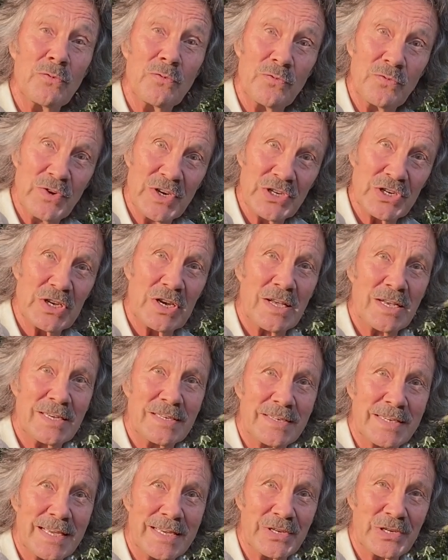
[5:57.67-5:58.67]

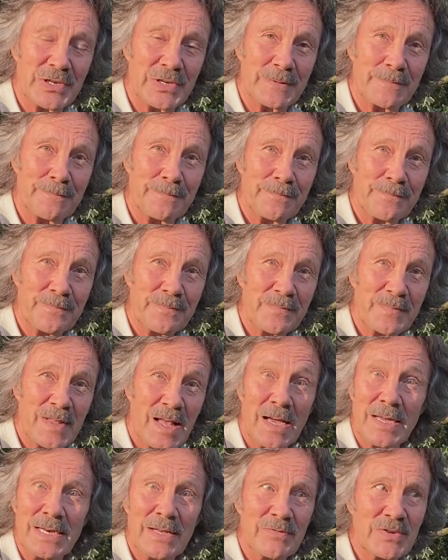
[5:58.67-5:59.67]
Visualization.
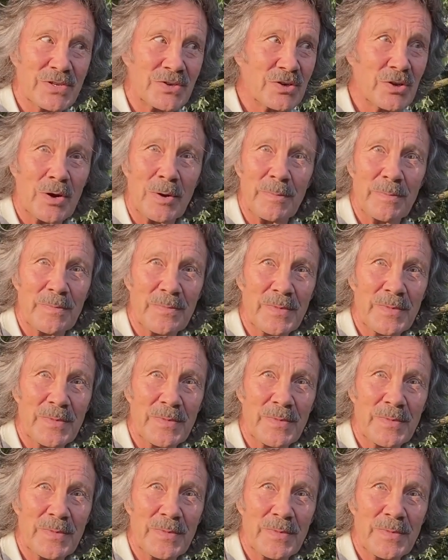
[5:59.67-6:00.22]
I never stop.